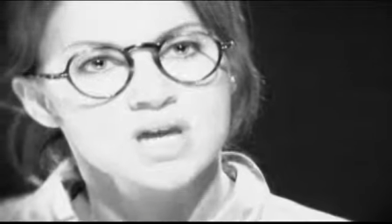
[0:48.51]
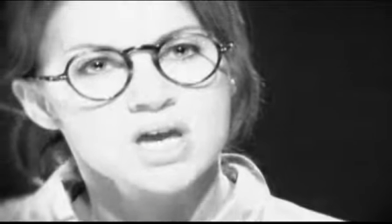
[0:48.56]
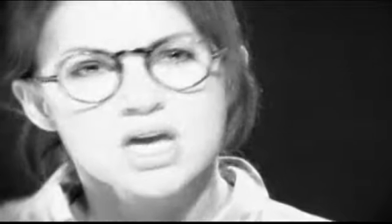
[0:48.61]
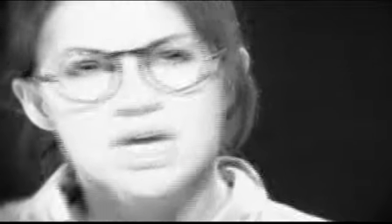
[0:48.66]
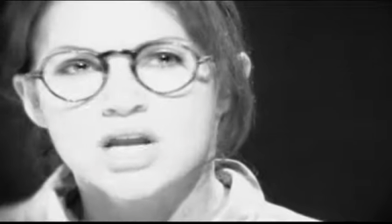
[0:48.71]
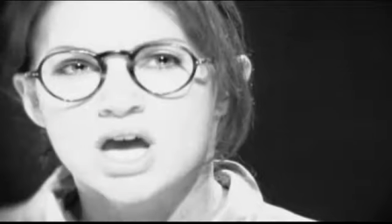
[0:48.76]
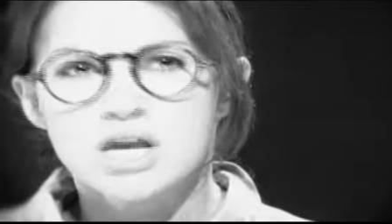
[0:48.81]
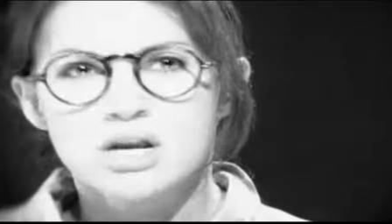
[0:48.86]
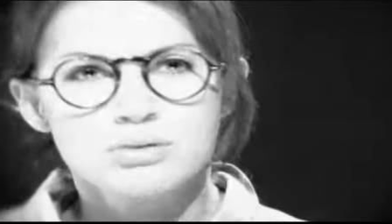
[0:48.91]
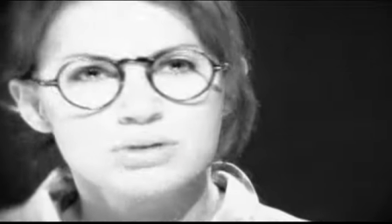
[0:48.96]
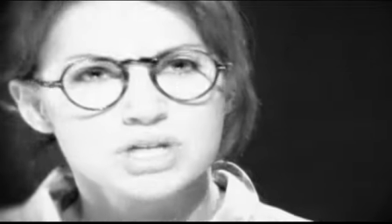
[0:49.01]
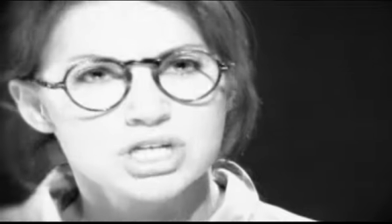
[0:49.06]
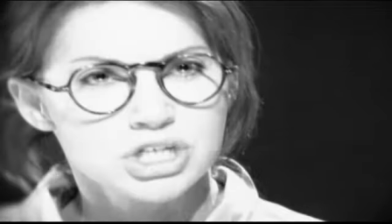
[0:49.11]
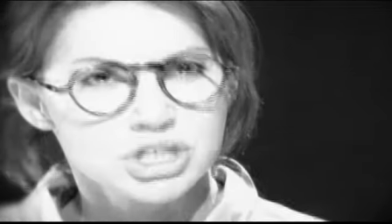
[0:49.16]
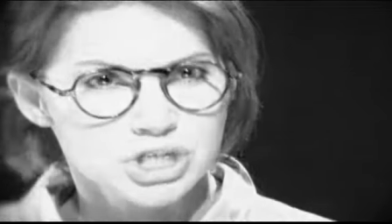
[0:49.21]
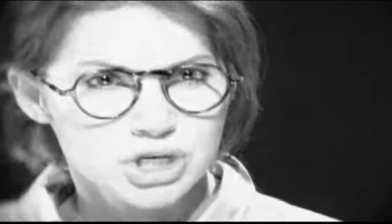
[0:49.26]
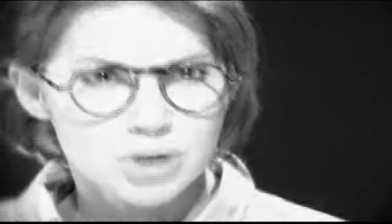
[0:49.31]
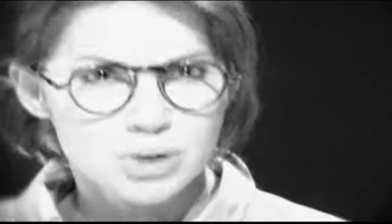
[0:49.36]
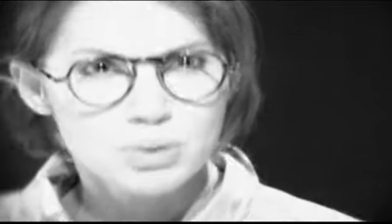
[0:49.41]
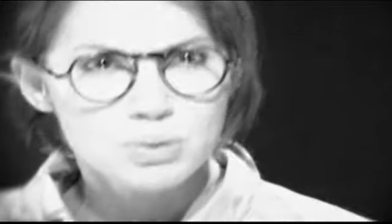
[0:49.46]
and I don't need
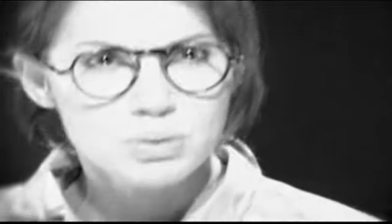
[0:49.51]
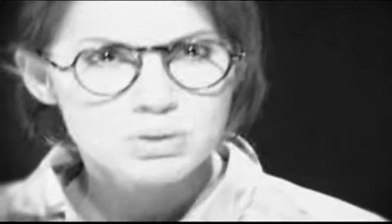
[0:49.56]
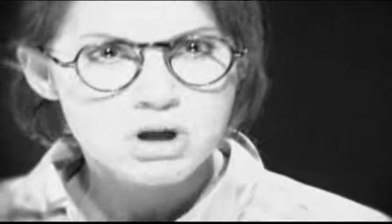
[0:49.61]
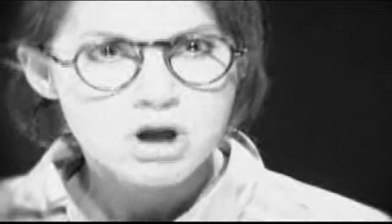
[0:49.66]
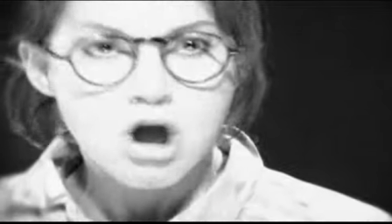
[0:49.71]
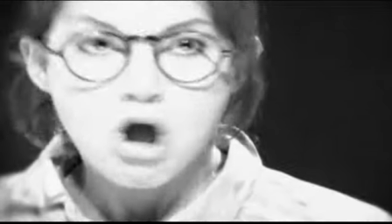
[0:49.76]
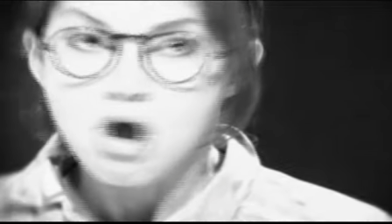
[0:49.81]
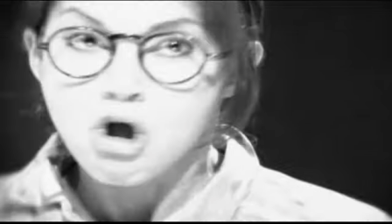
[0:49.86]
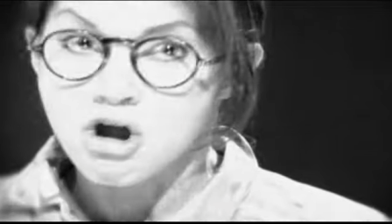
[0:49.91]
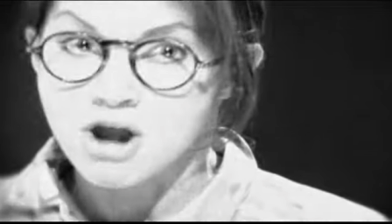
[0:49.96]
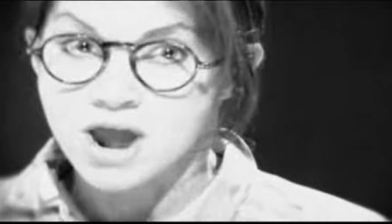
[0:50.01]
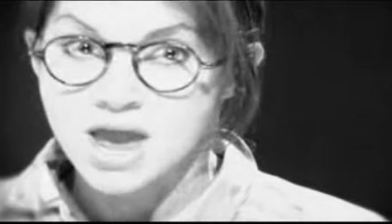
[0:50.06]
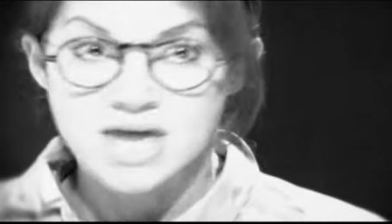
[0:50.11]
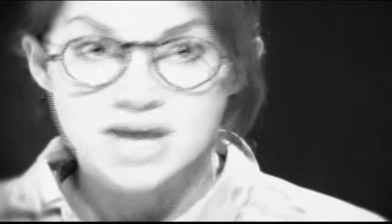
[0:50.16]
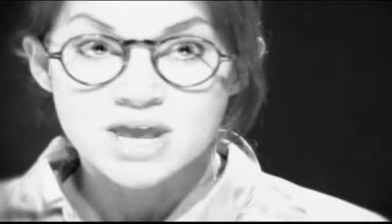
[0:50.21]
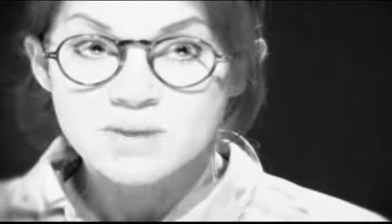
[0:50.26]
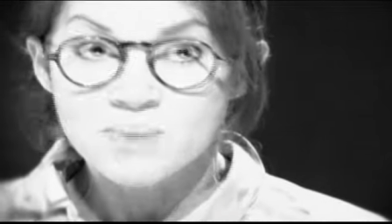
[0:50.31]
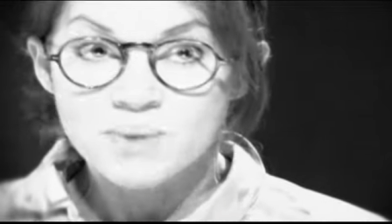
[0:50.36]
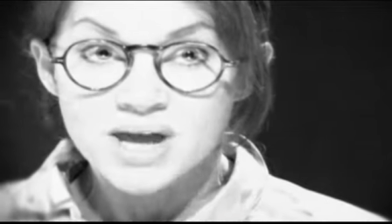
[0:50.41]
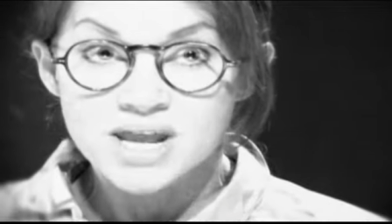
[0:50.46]
you or
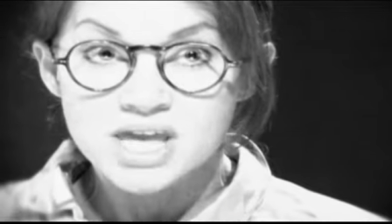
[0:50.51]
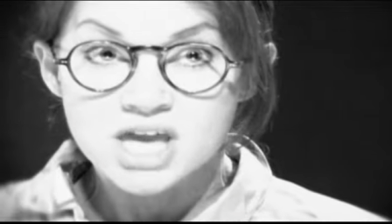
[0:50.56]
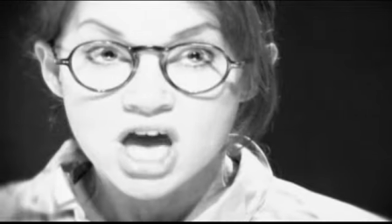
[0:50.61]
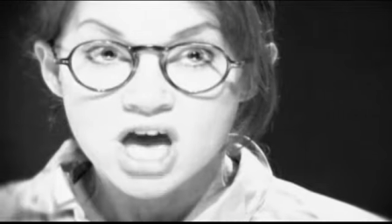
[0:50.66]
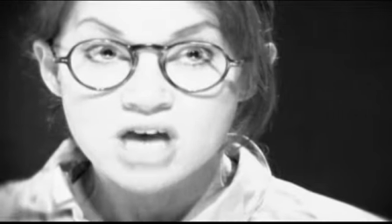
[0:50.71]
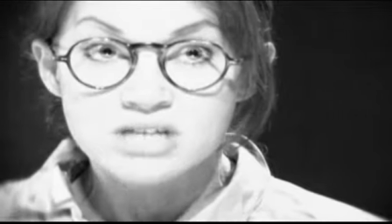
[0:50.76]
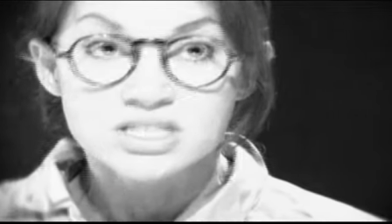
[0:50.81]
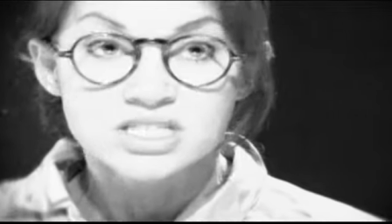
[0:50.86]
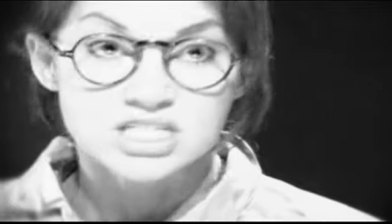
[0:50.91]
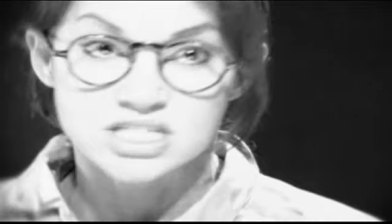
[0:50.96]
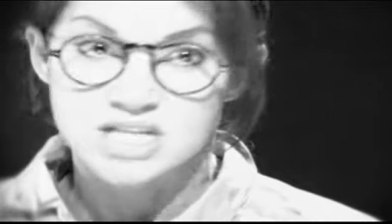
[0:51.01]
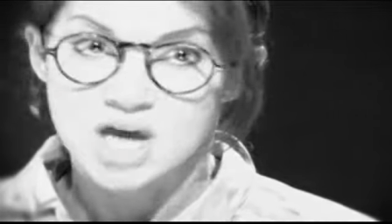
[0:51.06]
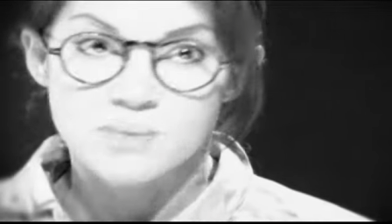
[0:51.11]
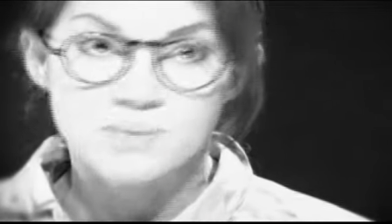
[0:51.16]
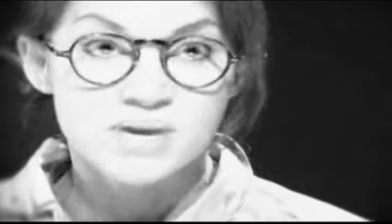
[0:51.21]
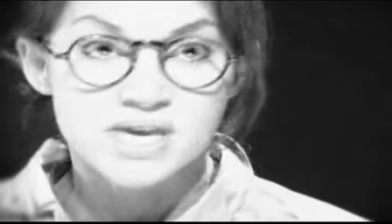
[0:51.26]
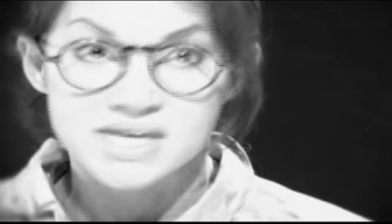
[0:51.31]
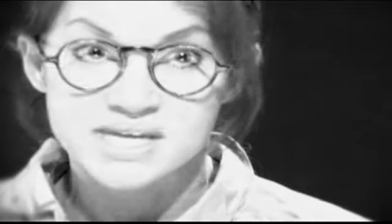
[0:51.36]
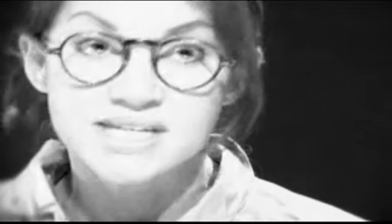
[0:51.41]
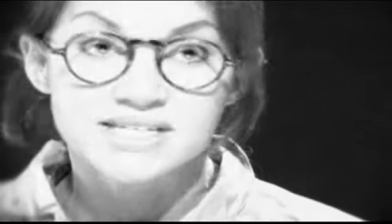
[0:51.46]
anybody else to tell
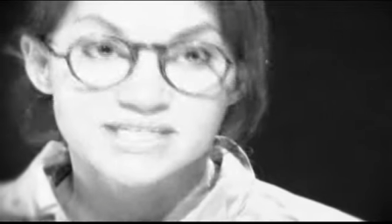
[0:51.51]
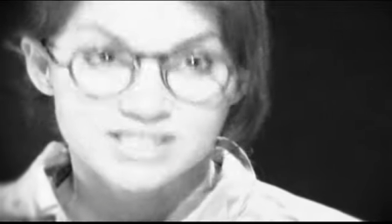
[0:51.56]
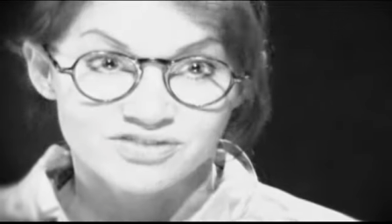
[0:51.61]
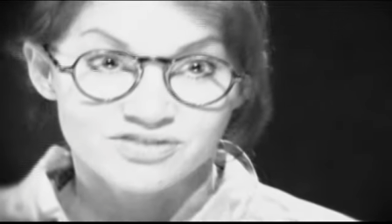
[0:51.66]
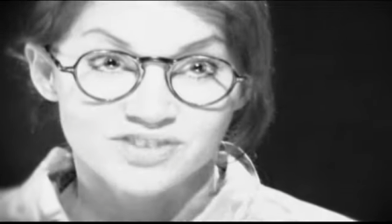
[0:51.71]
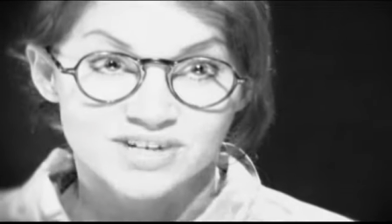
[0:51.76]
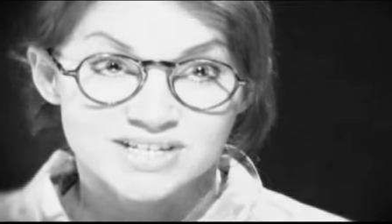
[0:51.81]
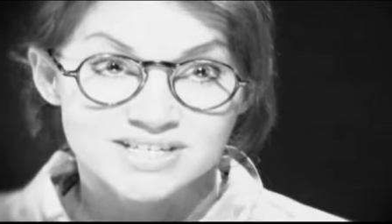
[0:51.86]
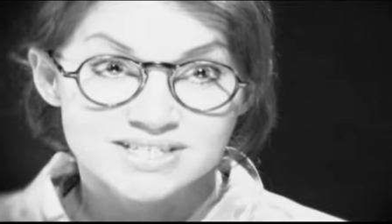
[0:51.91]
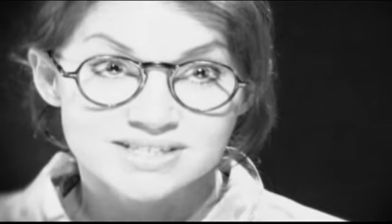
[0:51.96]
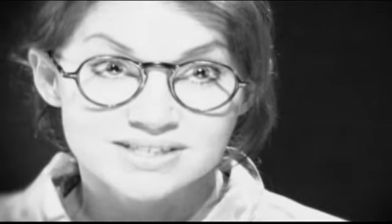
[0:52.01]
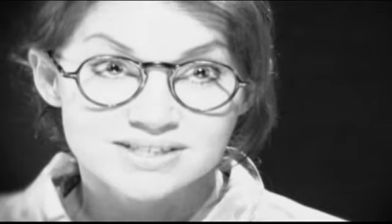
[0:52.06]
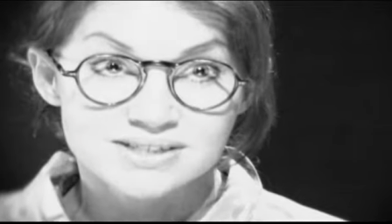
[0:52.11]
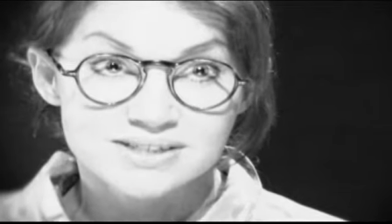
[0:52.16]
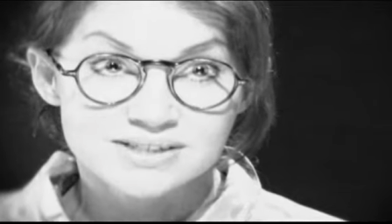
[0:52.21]
me any different.